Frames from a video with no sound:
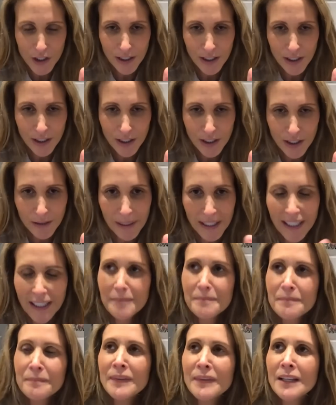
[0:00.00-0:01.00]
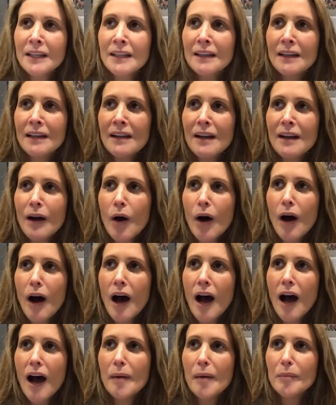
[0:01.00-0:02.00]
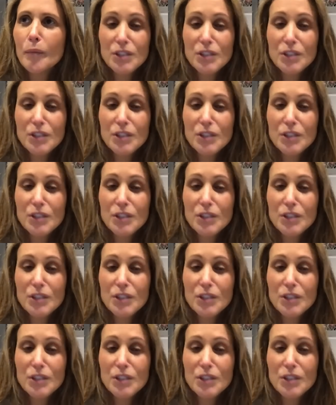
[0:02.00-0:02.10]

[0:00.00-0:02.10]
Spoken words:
arm candy, as critics claimed,